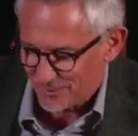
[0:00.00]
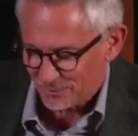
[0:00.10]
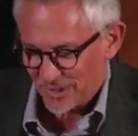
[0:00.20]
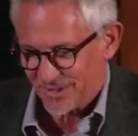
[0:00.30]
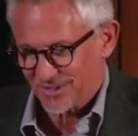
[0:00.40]

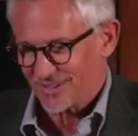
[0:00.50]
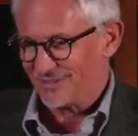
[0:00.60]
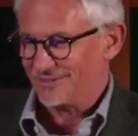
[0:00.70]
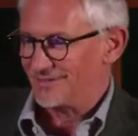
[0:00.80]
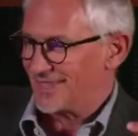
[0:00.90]
because
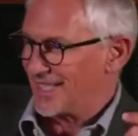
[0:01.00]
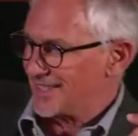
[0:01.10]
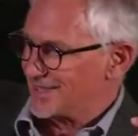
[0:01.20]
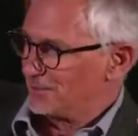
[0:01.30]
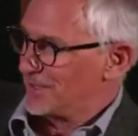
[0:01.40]
to get
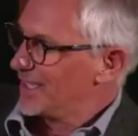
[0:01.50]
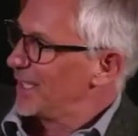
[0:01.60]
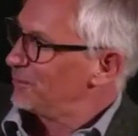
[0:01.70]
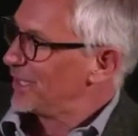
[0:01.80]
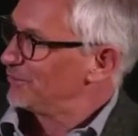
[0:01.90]
something
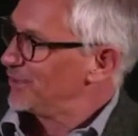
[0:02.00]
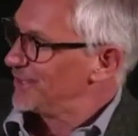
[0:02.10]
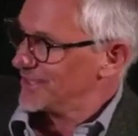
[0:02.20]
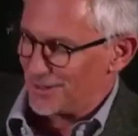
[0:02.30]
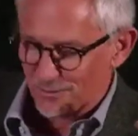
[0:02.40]
named after
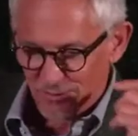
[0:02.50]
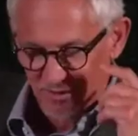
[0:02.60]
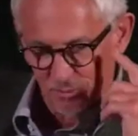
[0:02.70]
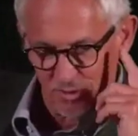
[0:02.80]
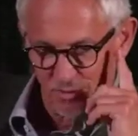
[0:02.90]
yourself
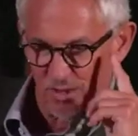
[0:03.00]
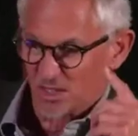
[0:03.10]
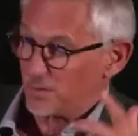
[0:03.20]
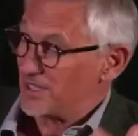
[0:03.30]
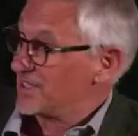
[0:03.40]
was quite
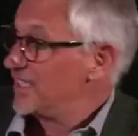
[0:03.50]
special.